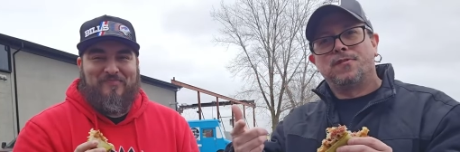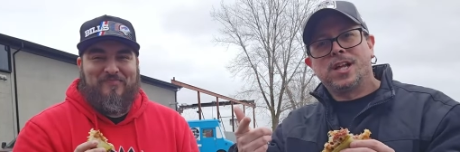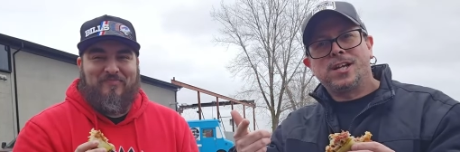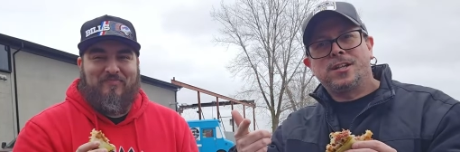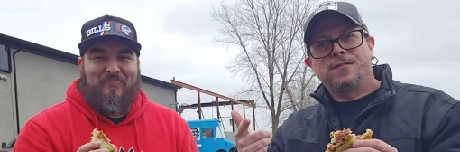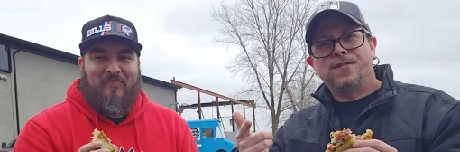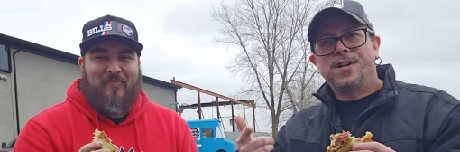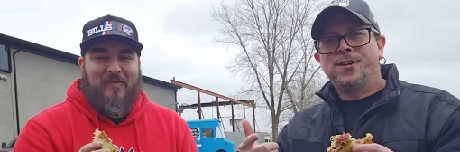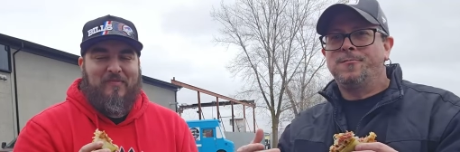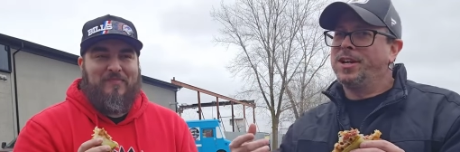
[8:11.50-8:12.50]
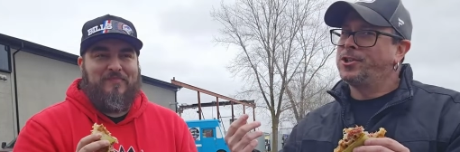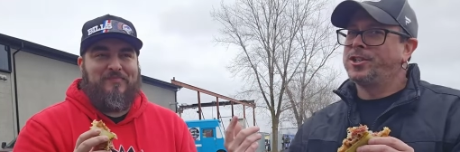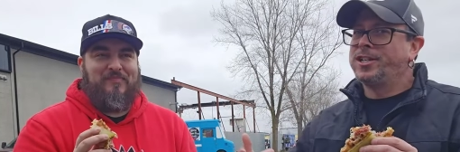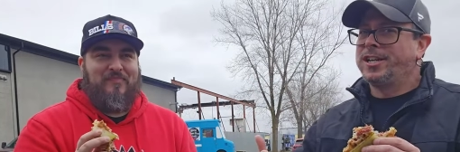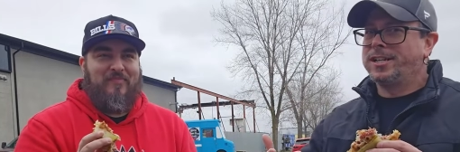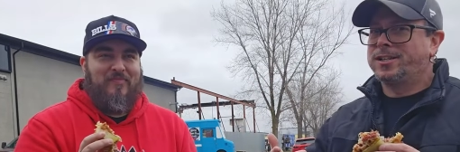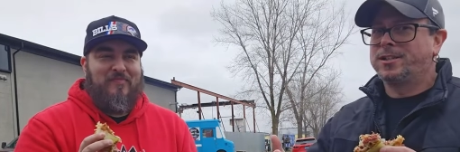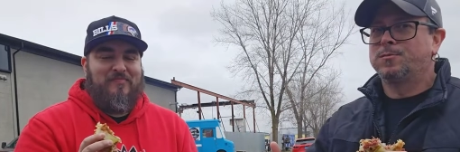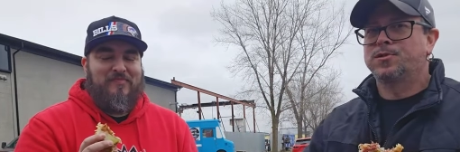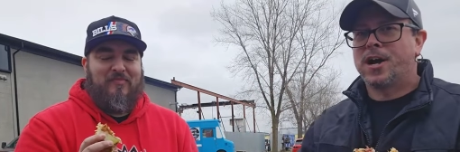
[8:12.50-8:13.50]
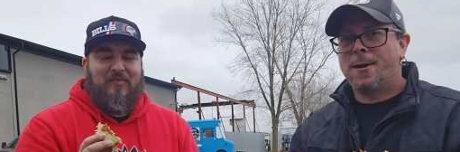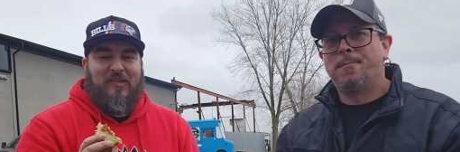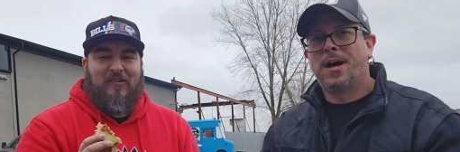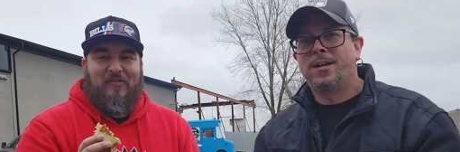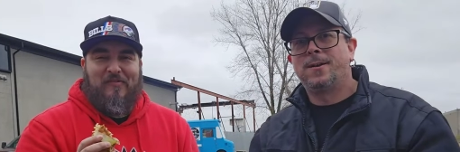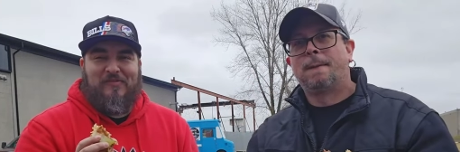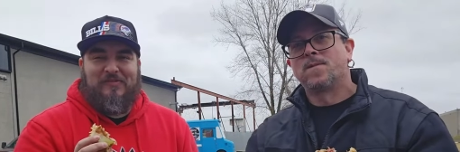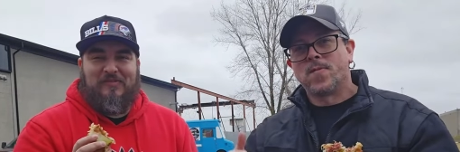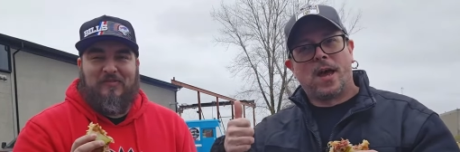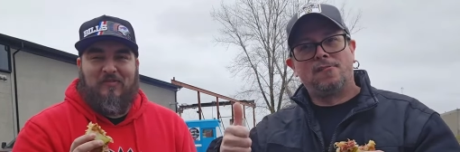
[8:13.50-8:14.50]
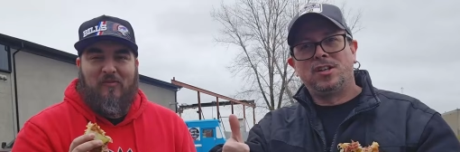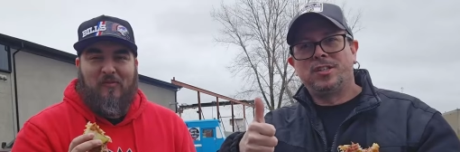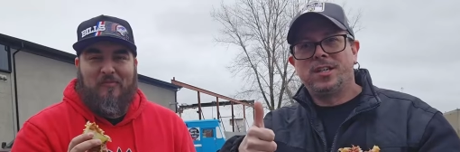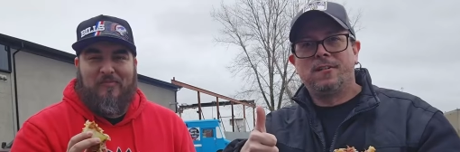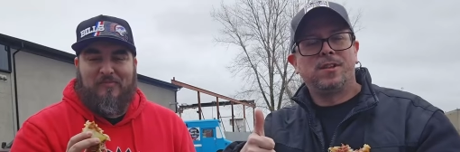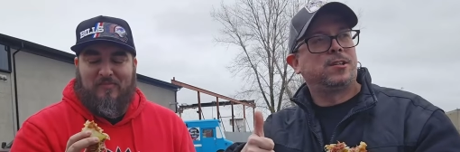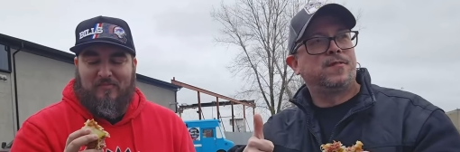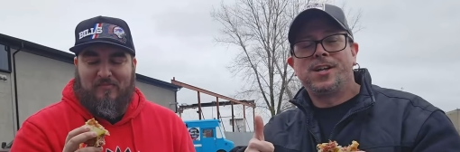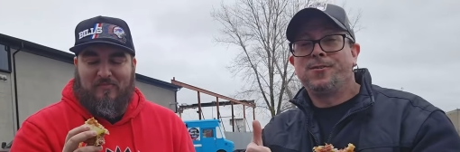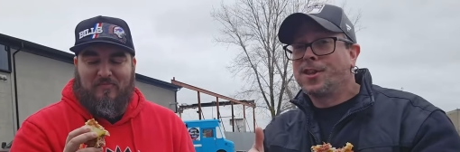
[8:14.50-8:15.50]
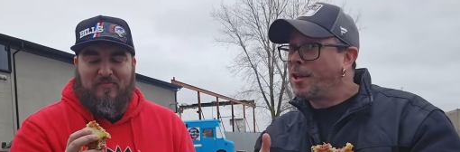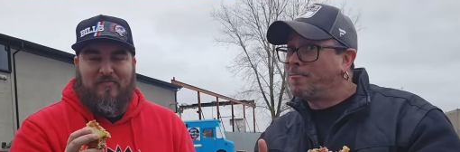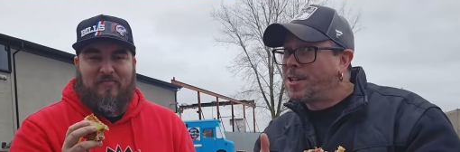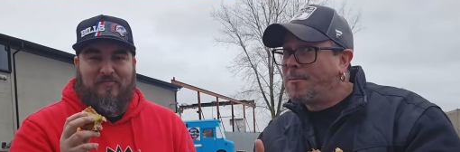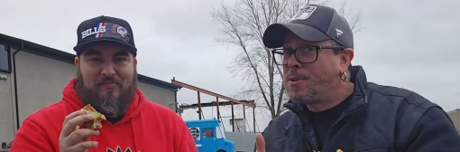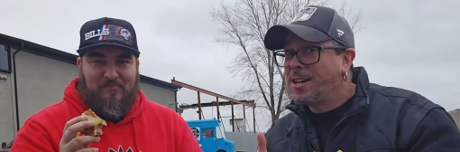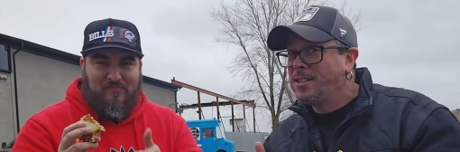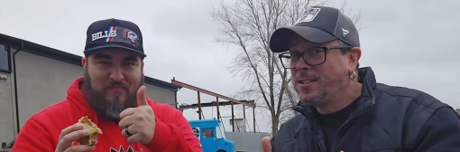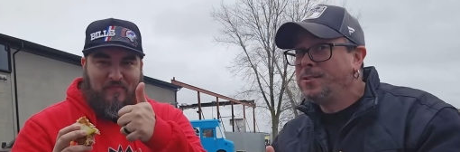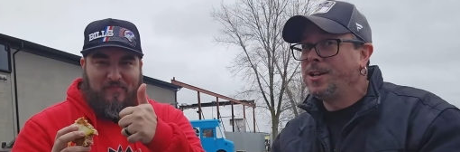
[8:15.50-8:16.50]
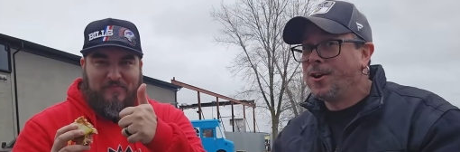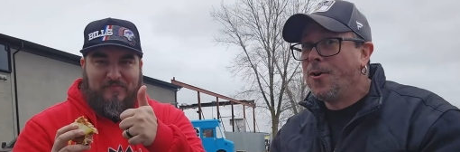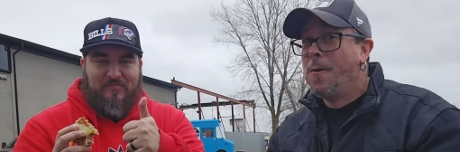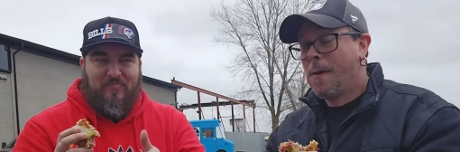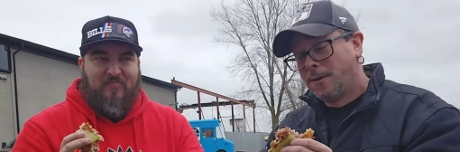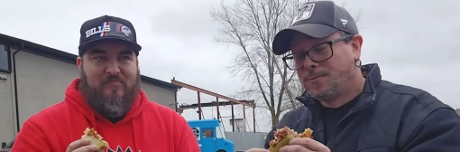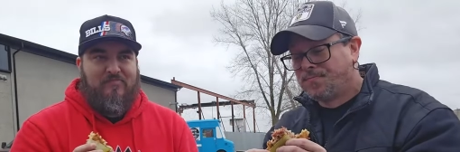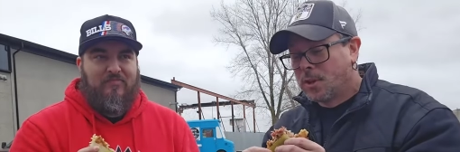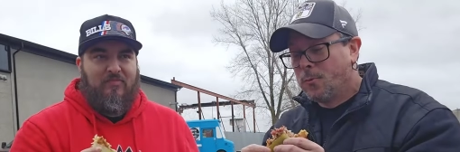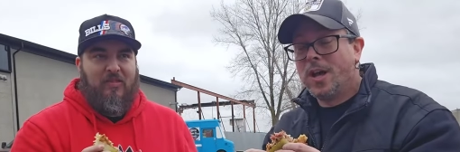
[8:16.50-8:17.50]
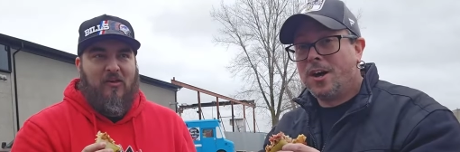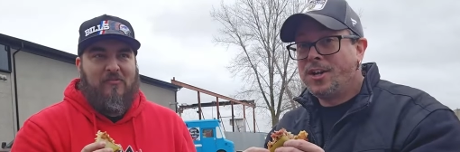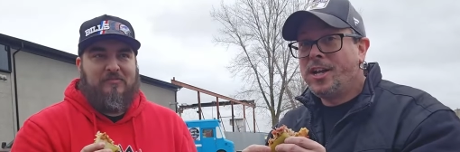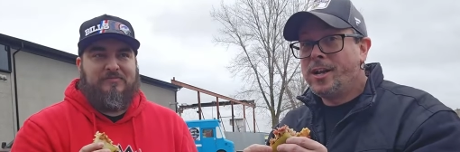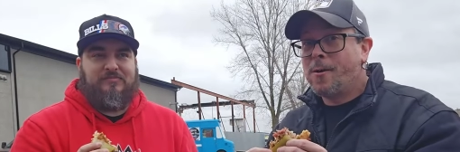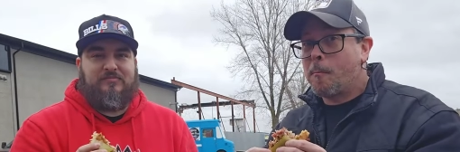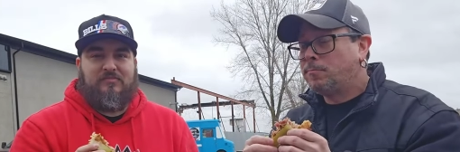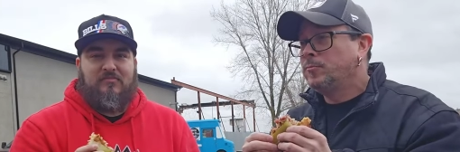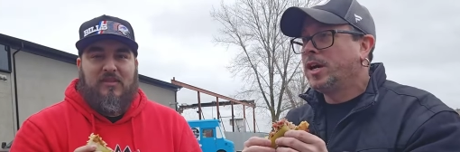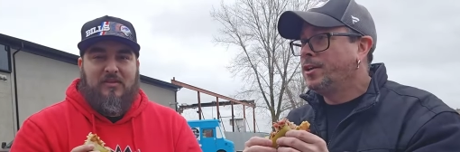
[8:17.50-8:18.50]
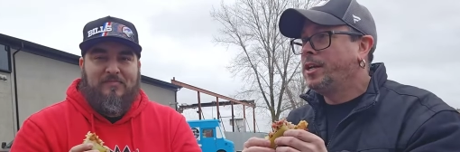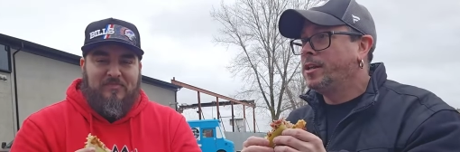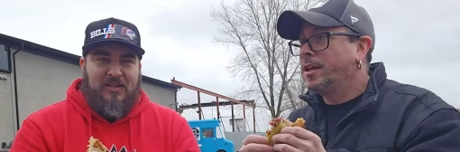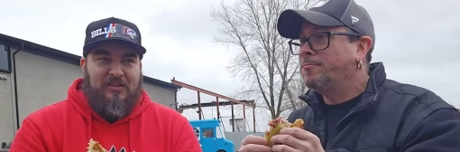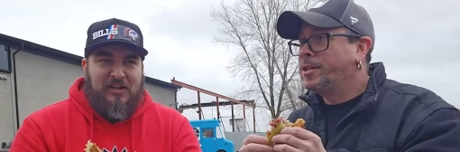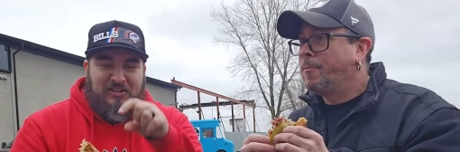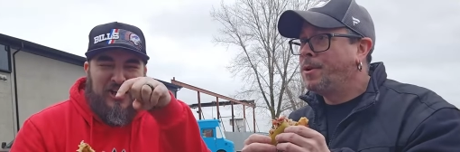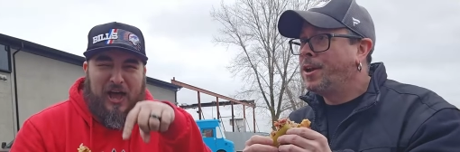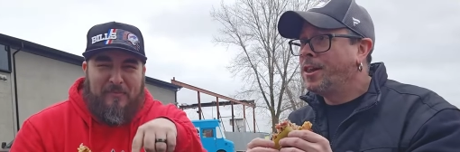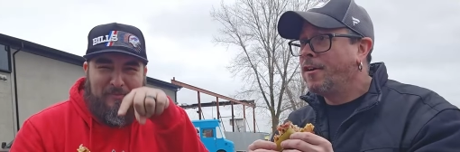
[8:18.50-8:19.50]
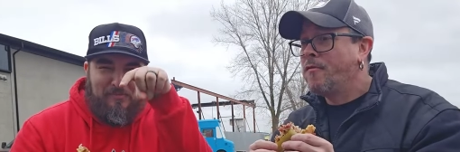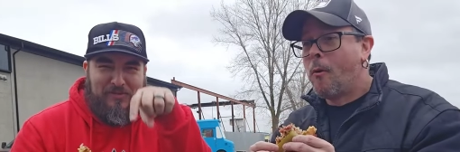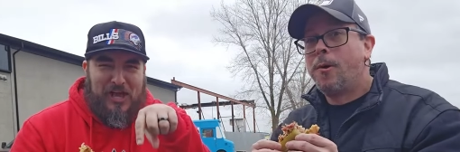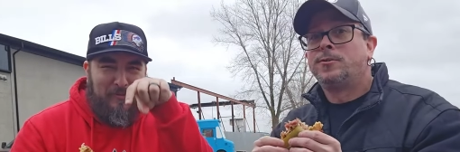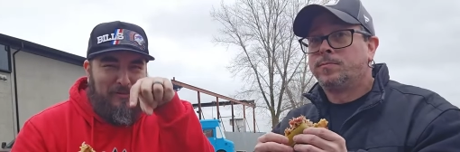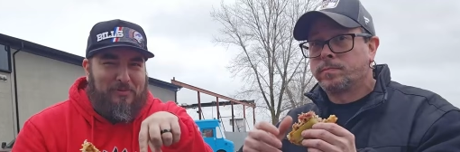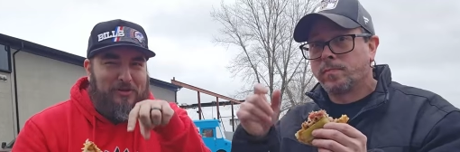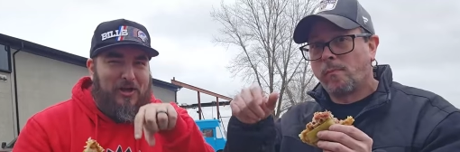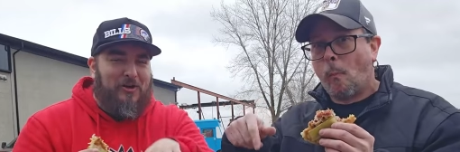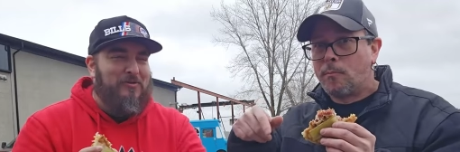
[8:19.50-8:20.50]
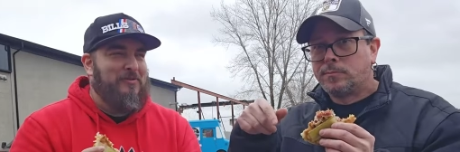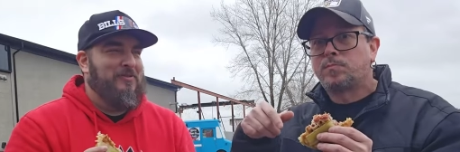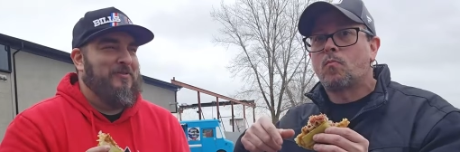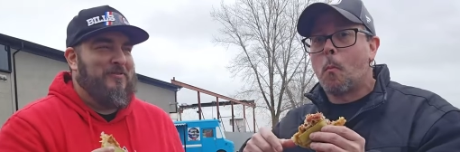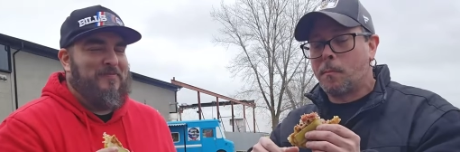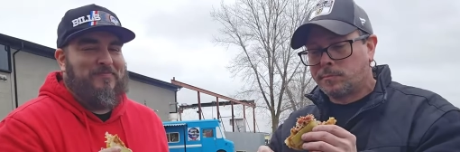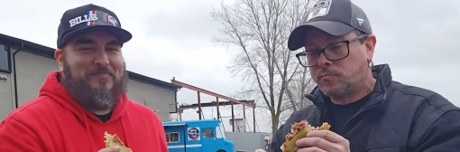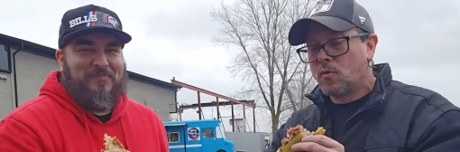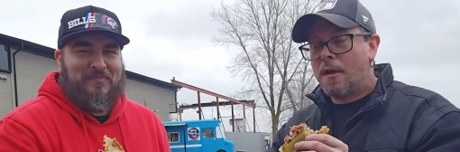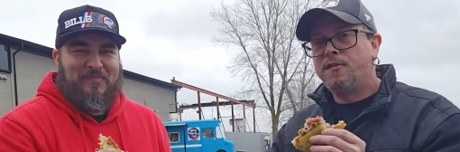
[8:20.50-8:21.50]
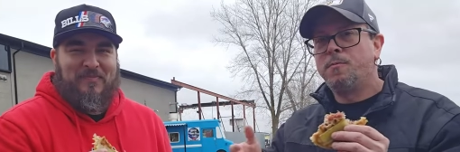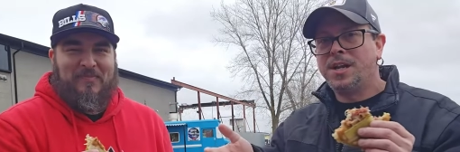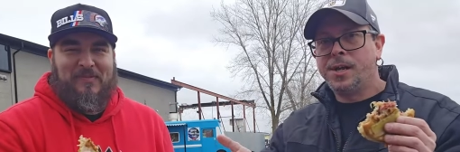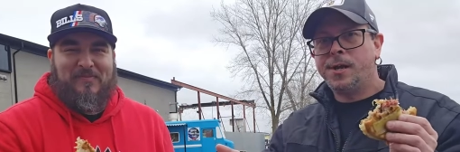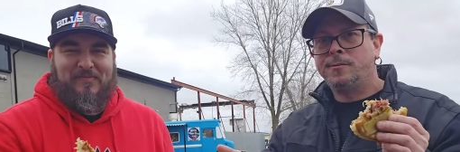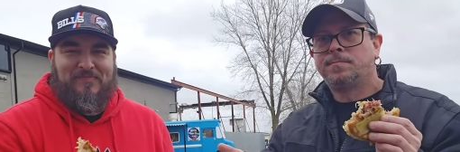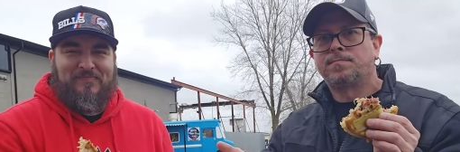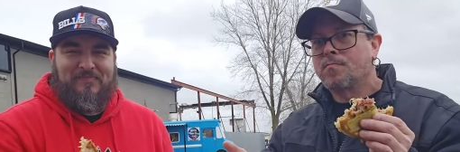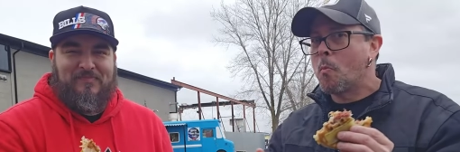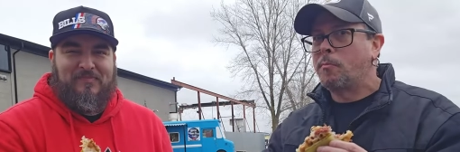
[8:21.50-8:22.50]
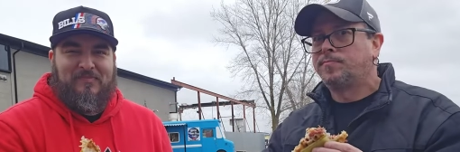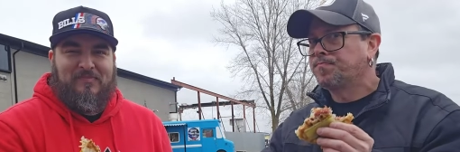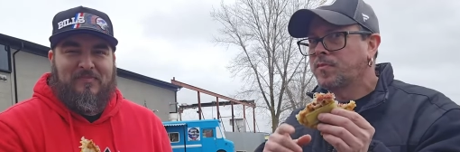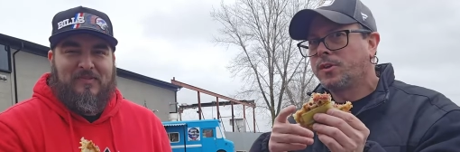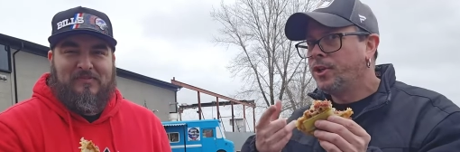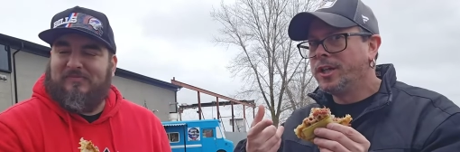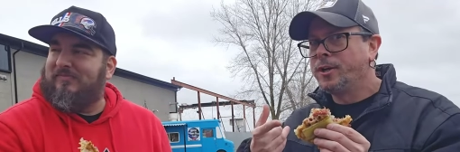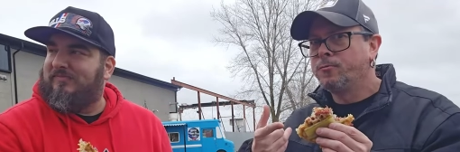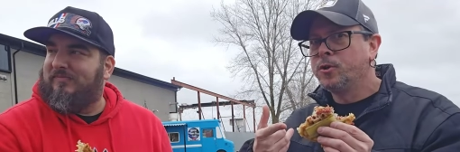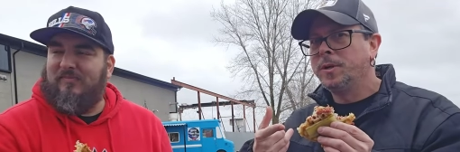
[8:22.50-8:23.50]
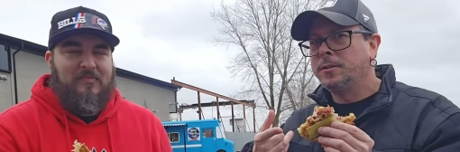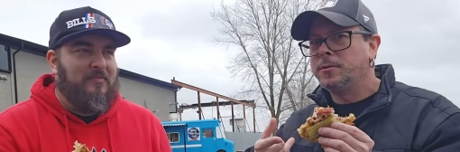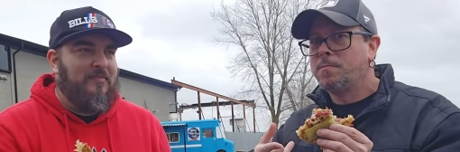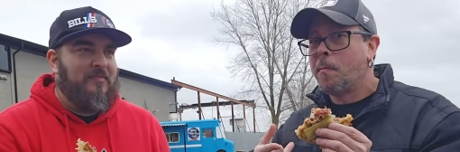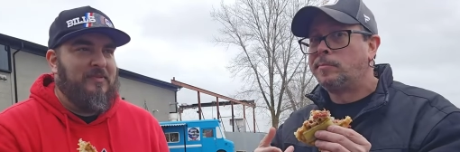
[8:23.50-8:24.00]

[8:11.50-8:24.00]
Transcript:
Speaker 1: if you like this video, make sure you hit the subscribe button. Obviously, give this video a thumbs up because, you know, we all need it. We all need a thumbs and up. And comment, comment below. Have you been here? Do you like Reubens?